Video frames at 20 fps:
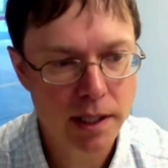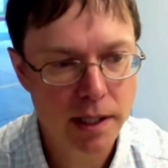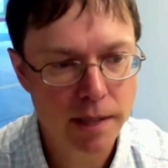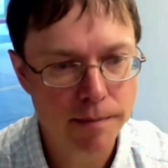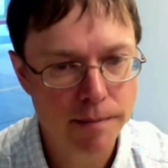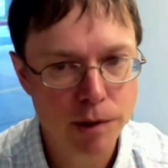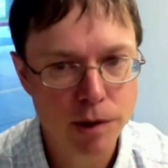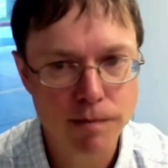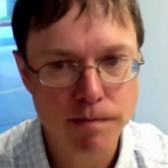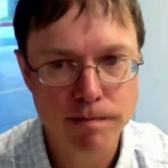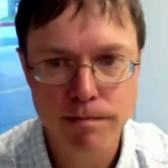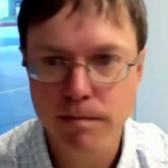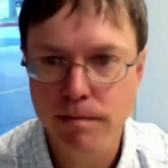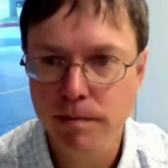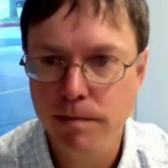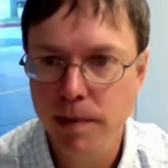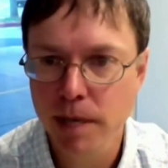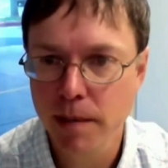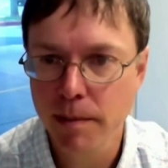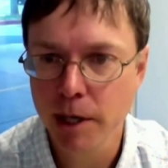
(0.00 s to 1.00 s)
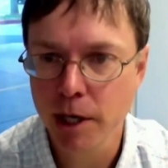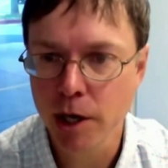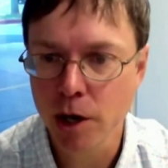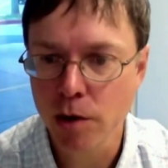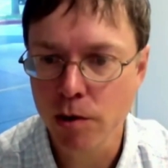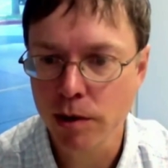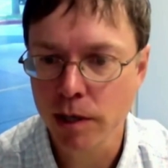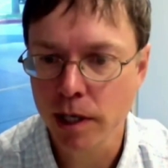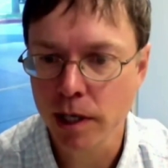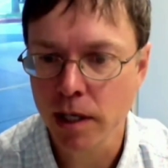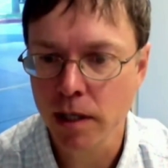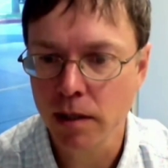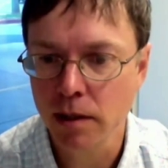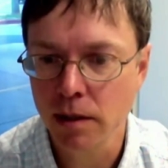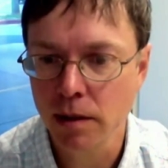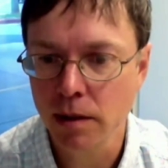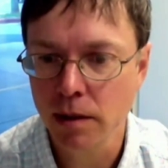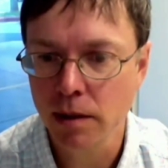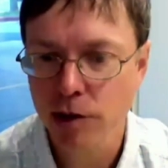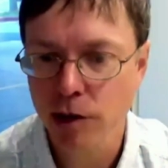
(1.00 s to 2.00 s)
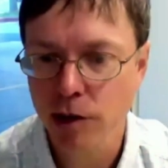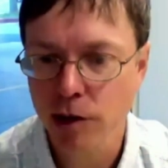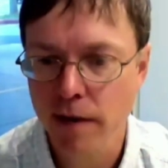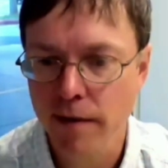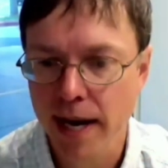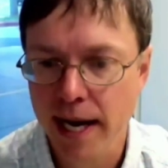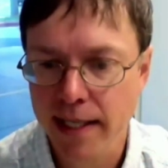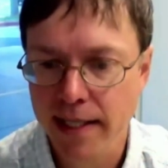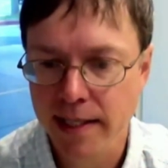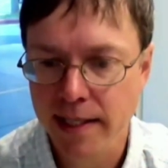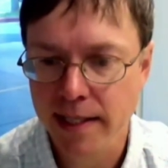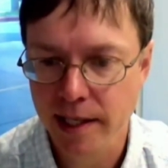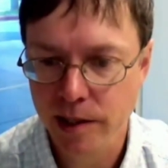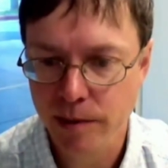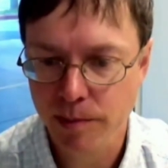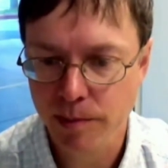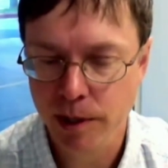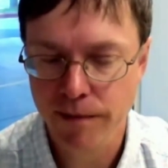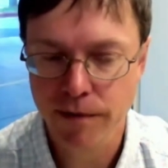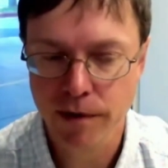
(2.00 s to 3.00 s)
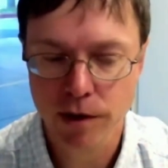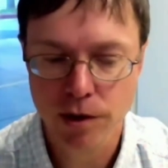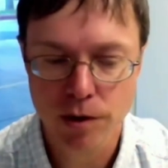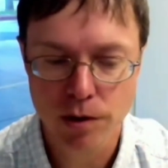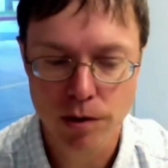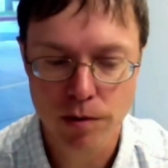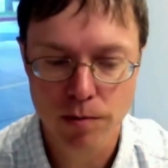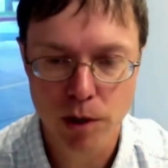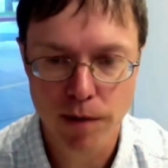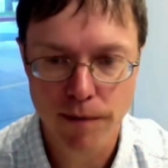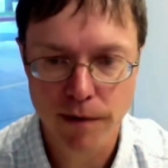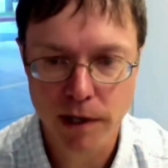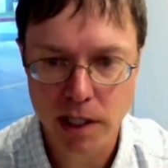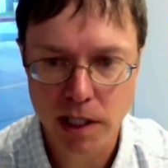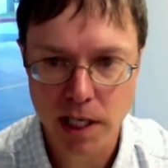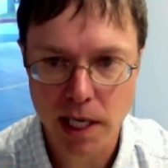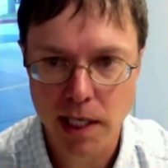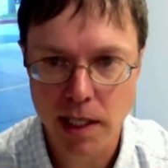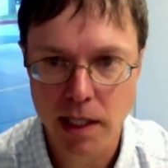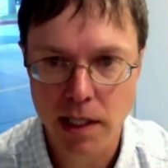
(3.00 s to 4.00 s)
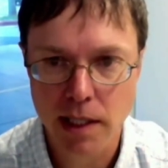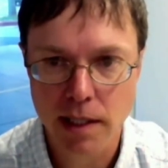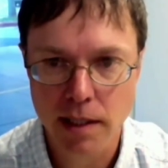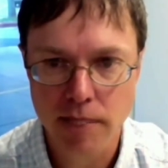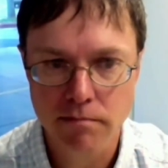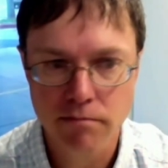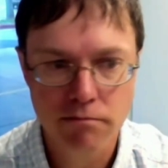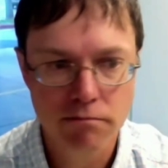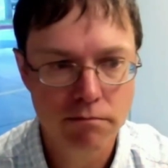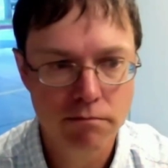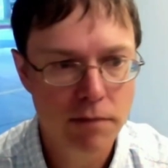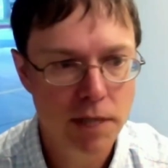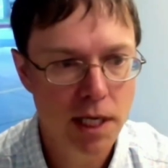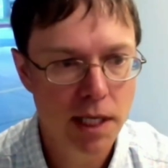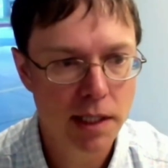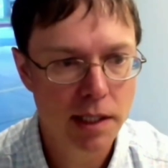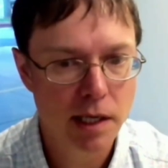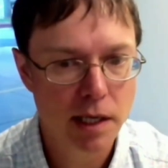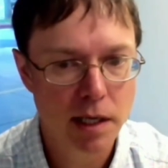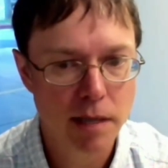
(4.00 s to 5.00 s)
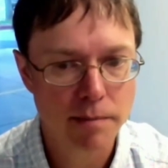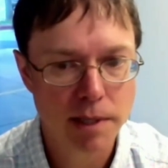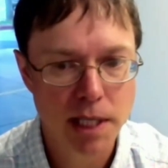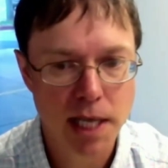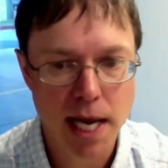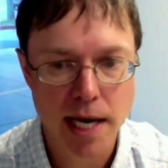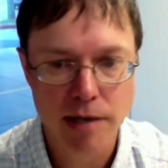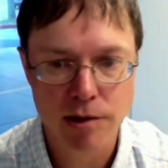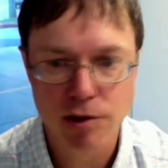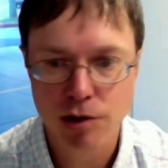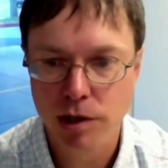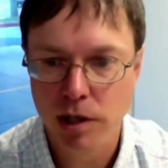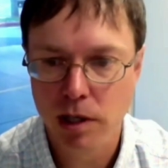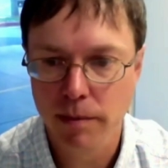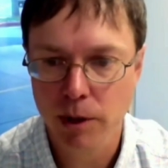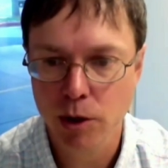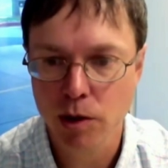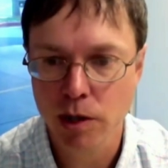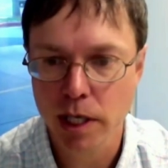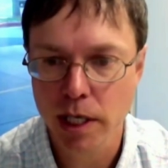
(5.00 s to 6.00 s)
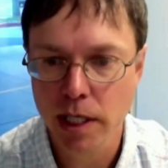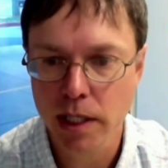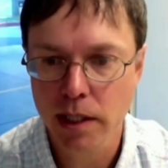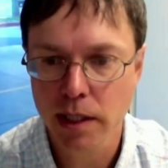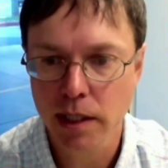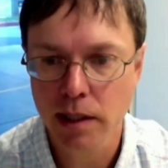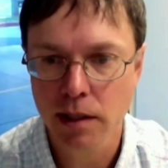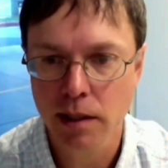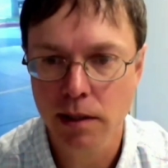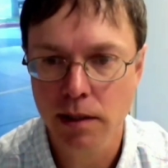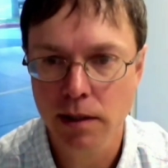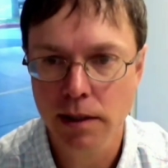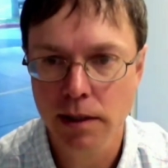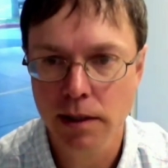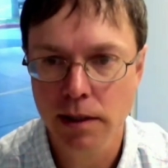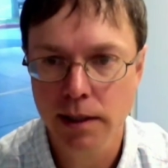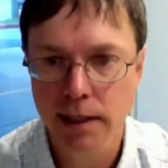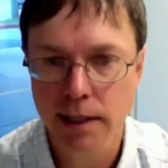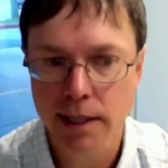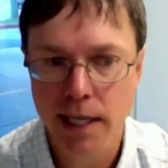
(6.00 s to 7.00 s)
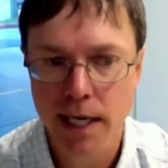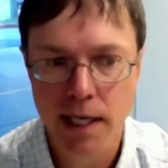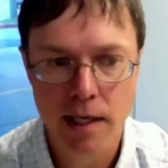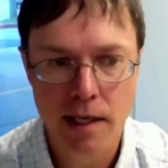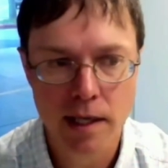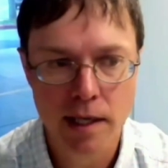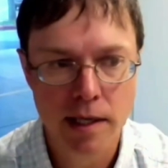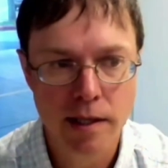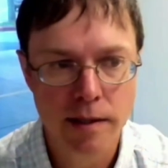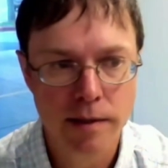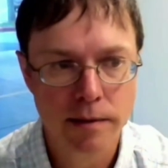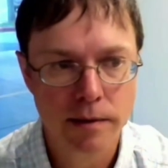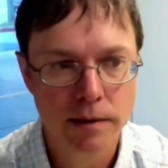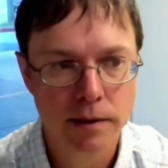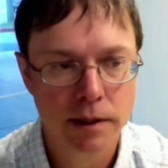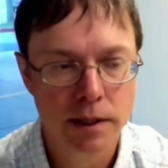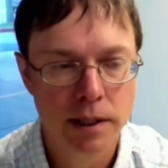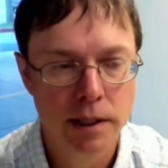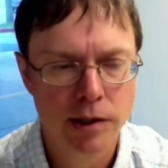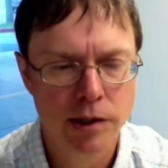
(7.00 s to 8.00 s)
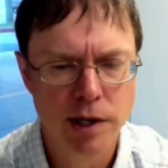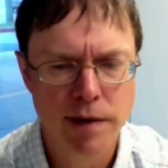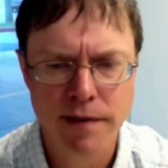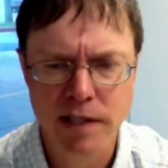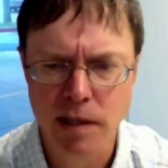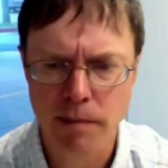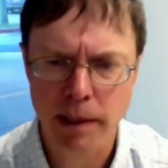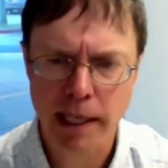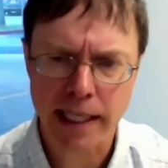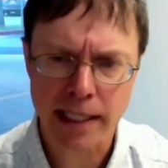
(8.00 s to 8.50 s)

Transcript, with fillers: um, just hit me a note and I'll, I'll, make sure you have access. But if you do mm-hmm. morpheusdata.com slash community, it'll, uh, it'll take you there. Uh, there's even some